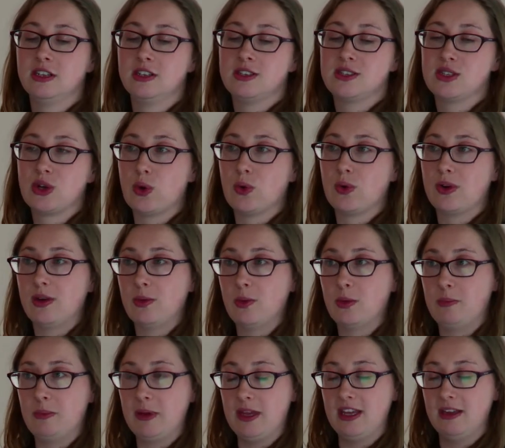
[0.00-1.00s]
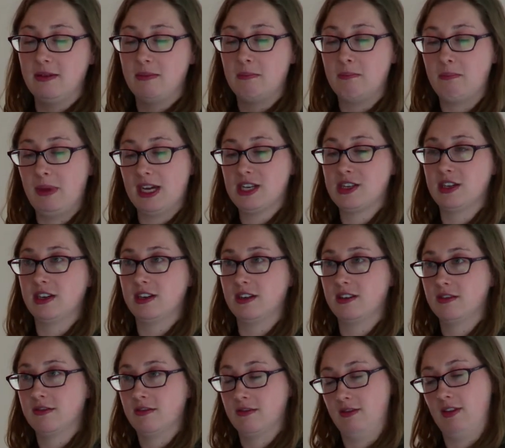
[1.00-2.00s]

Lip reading: So it would be better,